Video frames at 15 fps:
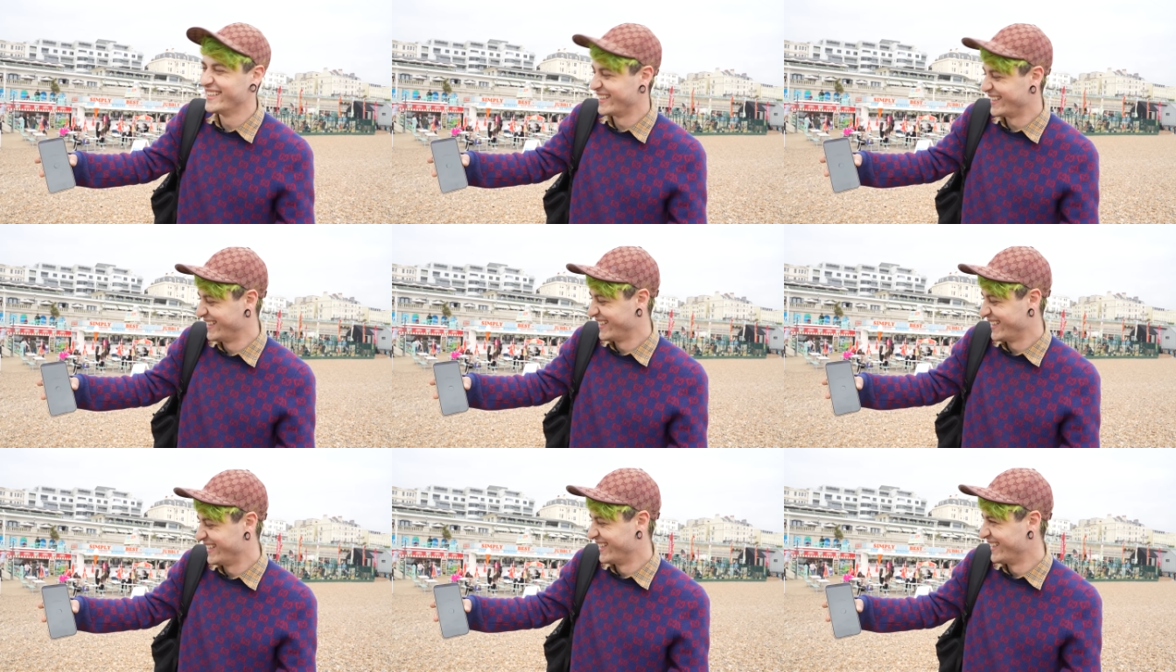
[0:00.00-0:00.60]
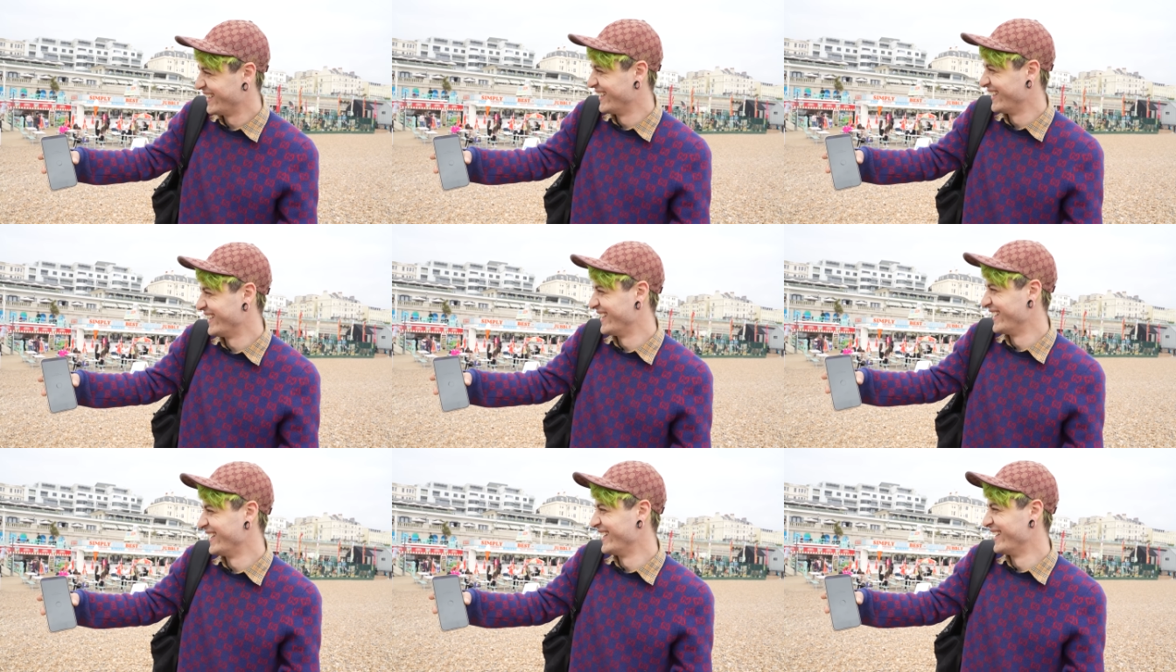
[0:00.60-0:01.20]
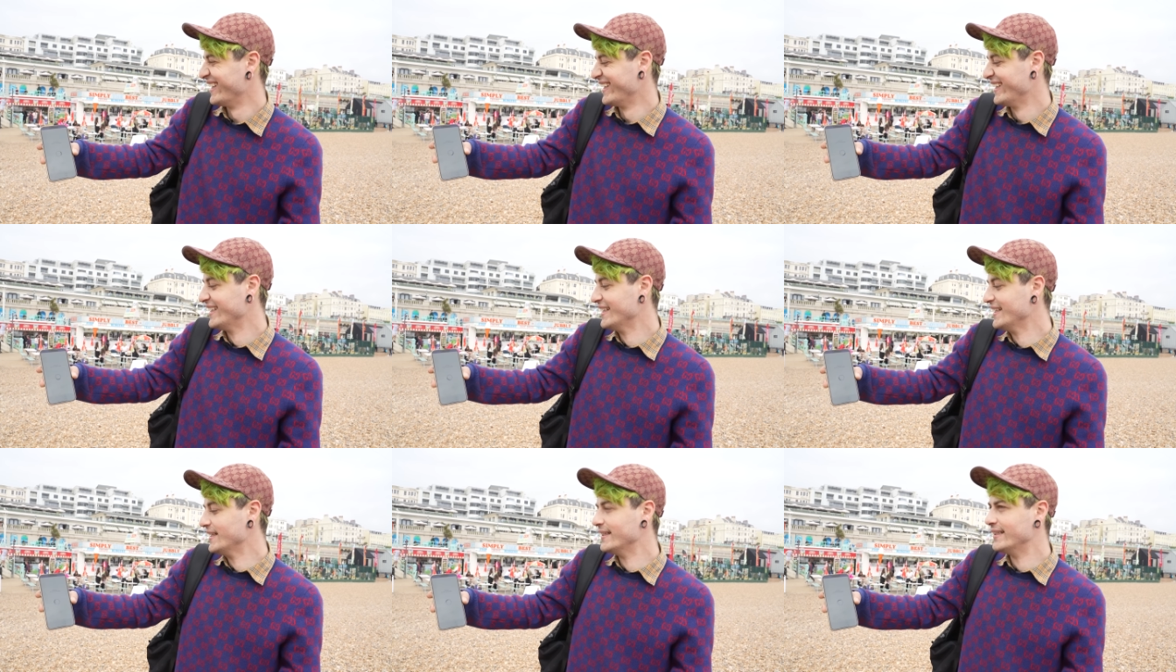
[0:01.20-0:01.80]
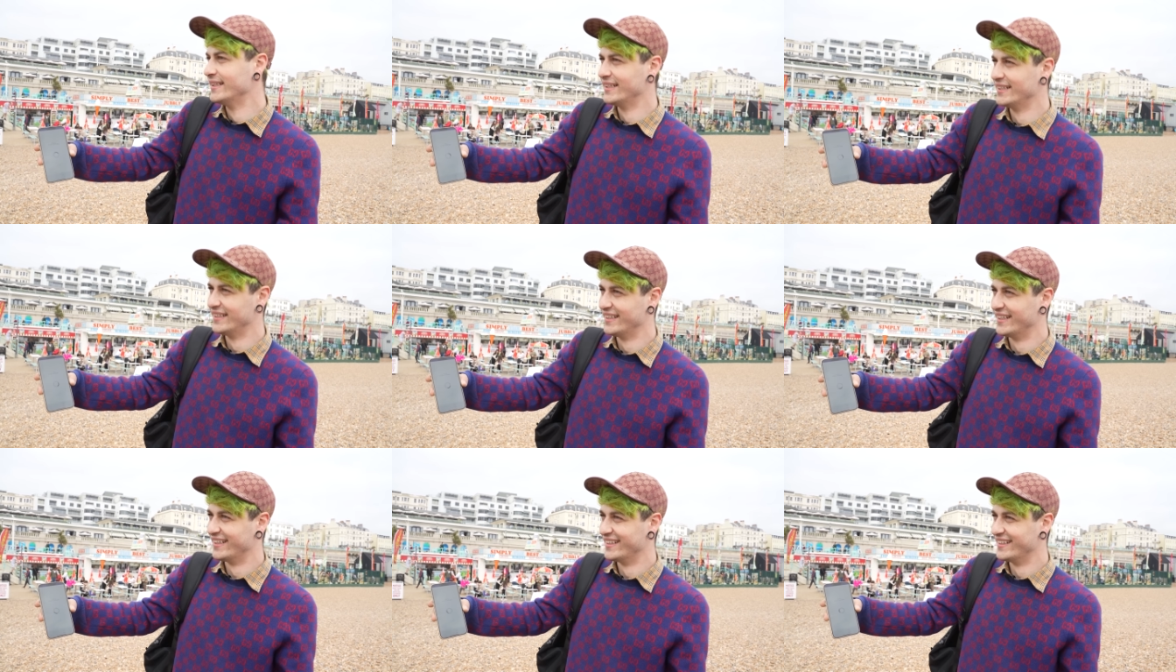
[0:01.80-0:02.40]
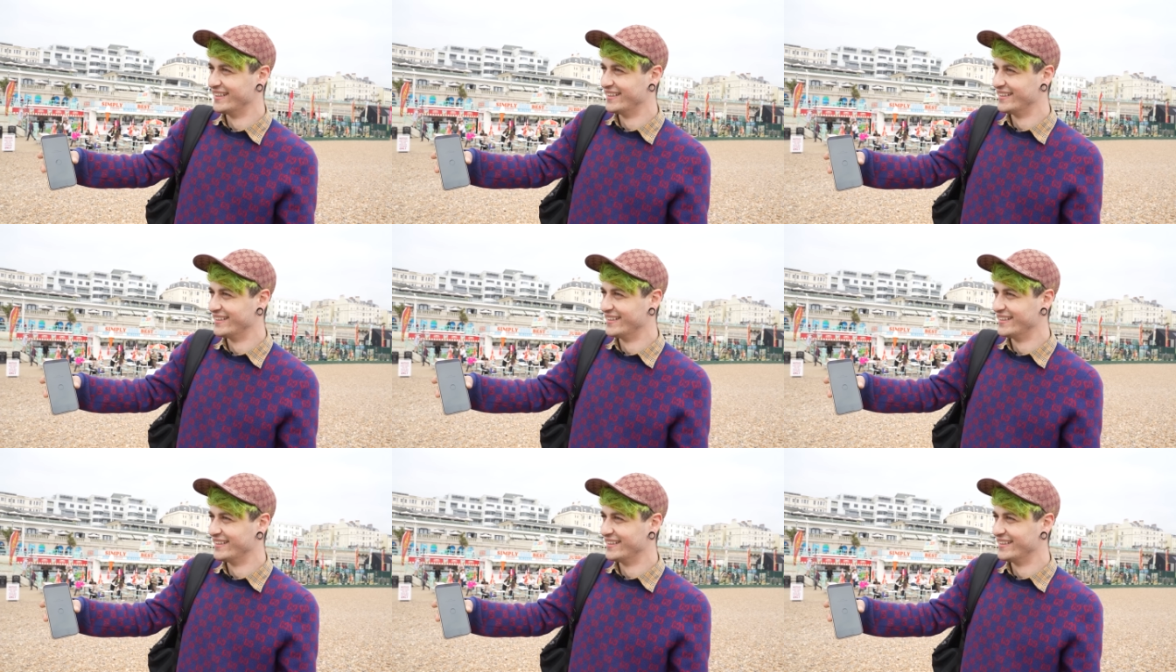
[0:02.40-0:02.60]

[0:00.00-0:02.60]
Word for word: it's low, it's, right? it's, it's, it's like not bad dog.